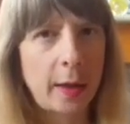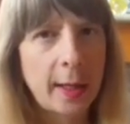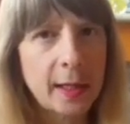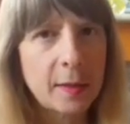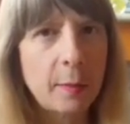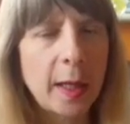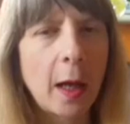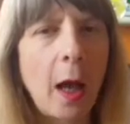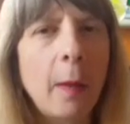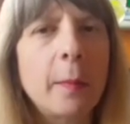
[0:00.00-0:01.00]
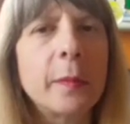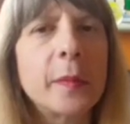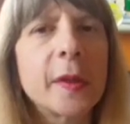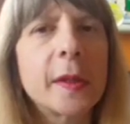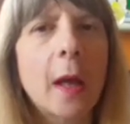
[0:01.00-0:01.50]
this
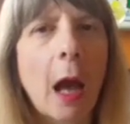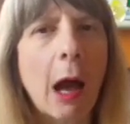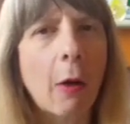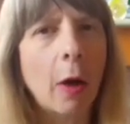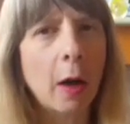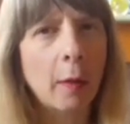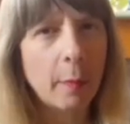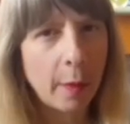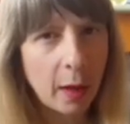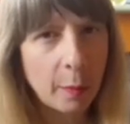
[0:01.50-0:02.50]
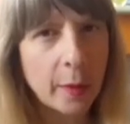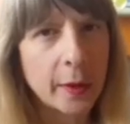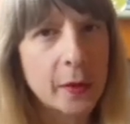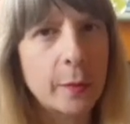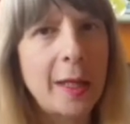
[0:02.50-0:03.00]
becomes our
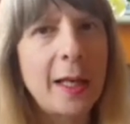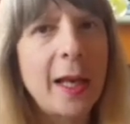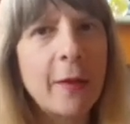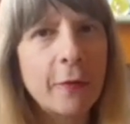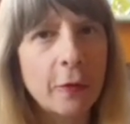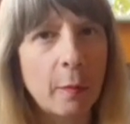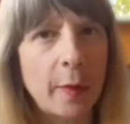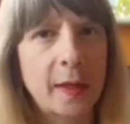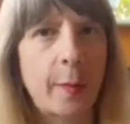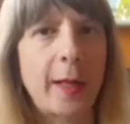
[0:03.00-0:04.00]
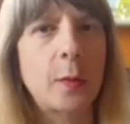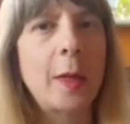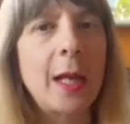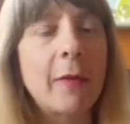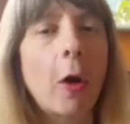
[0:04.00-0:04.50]
purpose. We live from this place.
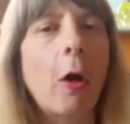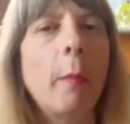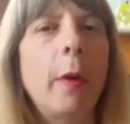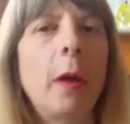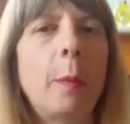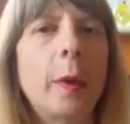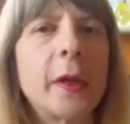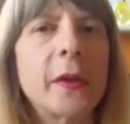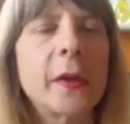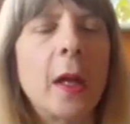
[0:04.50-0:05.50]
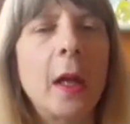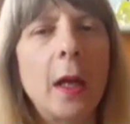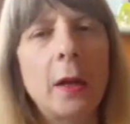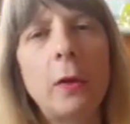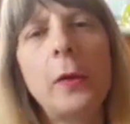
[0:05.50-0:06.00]
We live on purpose.
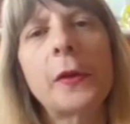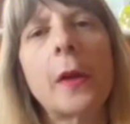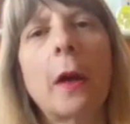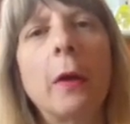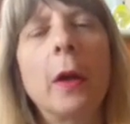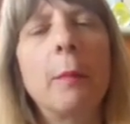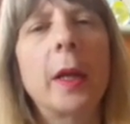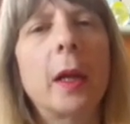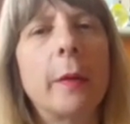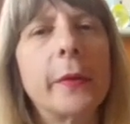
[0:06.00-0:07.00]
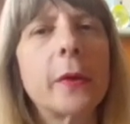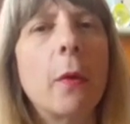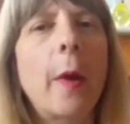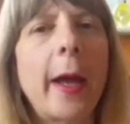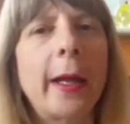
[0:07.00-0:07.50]
It also becomes
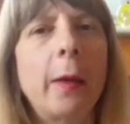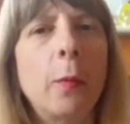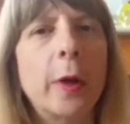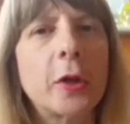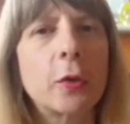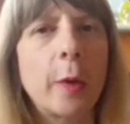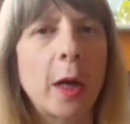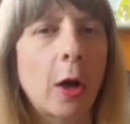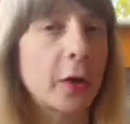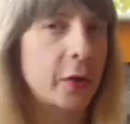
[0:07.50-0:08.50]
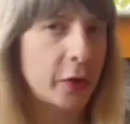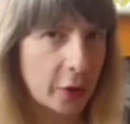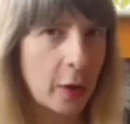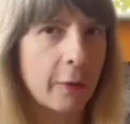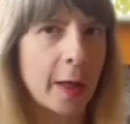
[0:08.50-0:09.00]
the way in which we are
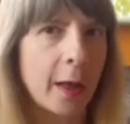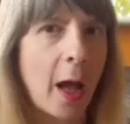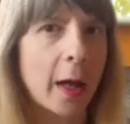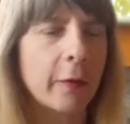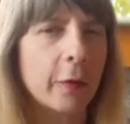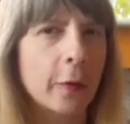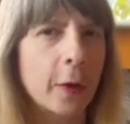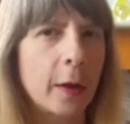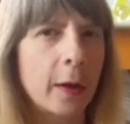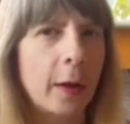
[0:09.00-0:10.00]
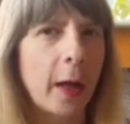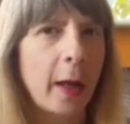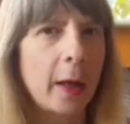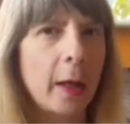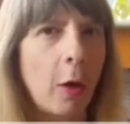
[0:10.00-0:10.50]
serving life.
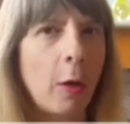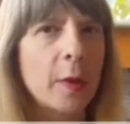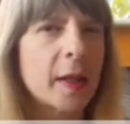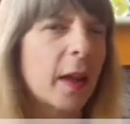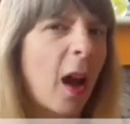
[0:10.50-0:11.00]
Yeah? Almost a